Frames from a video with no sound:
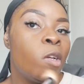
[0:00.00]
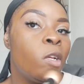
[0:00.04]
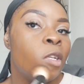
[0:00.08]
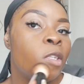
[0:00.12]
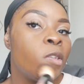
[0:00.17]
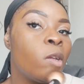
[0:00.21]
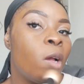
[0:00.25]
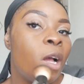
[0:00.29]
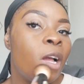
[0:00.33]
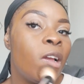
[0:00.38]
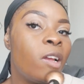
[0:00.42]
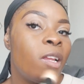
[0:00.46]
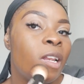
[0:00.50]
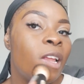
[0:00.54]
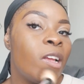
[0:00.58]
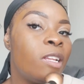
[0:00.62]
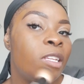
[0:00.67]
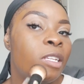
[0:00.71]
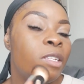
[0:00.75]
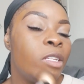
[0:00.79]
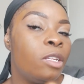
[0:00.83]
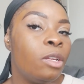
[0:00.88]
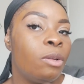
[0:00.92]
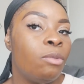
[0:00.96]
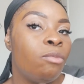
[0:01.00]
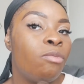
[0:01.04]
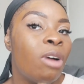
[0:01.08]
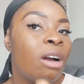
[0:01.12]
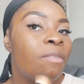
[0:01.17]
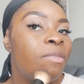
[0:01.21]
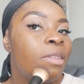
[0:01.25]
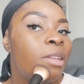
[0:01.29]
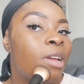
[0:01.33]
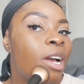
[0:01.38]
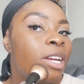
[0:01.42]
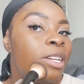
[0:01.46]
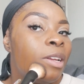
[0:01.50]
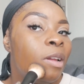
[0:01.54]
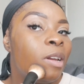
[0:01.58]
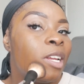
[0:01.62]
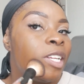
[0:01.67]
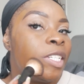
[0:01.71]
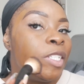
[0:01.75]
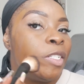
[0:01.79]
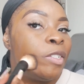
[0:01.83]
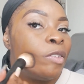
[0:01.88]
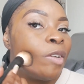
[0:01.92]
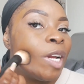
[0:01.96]
So I like to do, rather than, I don't
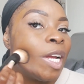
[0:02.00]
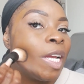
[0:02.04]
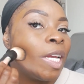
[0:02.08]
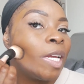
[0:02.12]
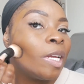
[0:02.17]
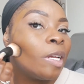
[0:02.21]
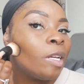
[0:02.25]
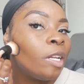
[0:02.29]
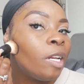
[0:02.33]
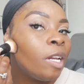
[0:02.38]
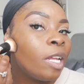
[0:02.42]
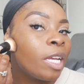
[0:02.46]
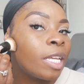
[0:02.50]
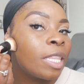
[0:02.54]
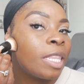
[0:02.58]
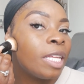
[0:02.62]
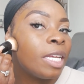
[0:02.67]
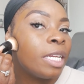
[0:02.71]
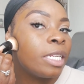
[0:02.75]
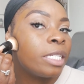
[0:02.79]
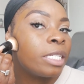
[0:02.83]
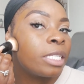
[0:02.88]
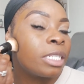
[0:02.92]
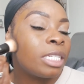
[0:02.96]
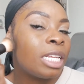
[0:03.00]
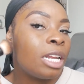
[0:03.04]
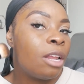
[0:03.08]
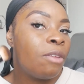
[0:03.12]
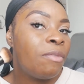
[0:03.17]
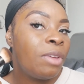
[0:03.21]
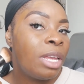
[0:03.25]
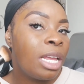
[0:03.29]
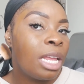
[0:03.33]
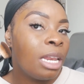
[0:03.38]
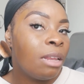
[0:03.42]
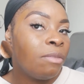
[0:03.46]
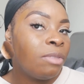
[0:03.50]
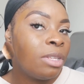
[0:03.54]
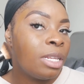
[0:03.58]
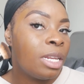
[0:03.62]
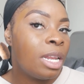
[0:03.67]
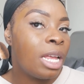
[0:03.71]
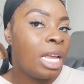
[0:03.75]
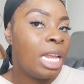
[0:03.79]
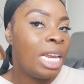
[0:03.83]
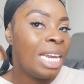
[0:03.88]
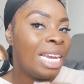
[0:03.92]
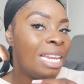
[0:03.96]
like to drag like this because I don't think
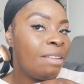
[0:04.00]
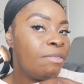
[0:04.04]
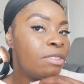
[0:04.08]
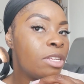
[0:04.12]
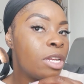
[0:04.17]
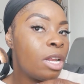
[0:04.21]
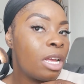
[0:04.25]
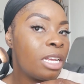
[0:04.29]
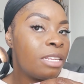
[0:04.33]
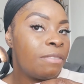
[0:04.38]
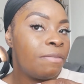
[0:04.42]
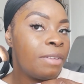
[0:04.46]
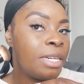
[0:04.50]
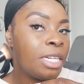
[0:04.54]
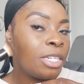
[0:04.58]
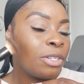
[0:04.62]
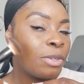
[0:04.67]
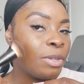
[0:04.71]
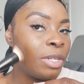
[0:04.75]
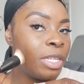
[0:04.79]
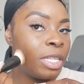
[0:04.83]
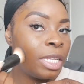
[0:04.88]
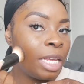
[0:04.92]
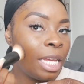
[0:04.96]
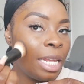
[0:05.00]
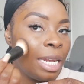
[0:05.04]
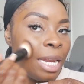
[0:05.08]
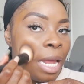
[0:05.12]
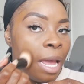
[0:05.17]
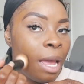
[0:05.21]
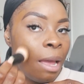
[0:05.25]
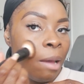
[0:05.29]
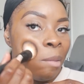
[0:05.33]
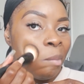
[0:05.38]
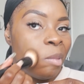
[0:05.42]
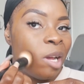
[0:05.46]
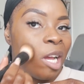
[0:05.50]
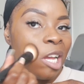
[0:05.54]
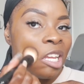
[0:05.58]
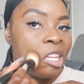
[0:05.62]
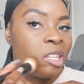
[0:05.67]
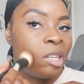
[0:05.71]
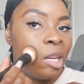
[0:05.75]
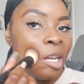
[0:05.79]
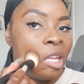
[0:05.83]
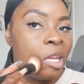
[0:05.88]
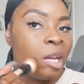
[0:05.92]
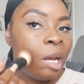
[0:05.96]
it leaves a nice finish on the skin.
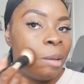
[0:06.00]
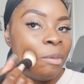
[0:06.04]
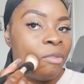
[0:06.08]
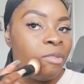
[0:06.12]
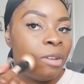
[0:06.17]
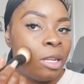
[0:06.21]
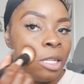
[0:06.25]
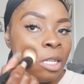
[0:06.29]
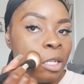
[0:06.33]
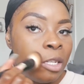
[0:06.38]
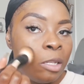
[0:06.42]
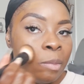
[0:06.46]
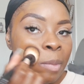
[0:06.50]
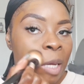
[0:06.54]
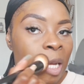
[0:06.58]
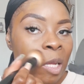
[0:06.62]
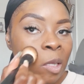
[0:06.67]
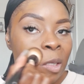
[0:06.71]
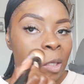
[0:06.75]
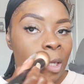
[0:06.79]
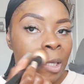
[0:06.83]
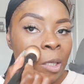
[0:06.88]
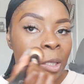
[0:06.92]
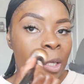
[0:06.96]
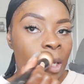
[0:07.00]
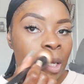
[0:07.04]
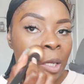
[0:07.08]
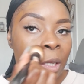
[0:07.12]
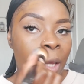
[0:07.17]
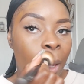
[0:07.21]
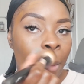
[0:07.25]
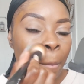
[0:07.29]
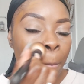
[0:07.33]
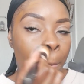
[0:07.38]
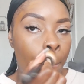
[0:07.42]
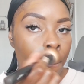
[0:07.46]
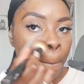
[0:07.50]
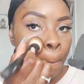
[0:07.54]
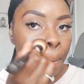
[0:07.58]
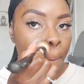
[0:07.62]
Personally, I prefer to just pounce it into the skin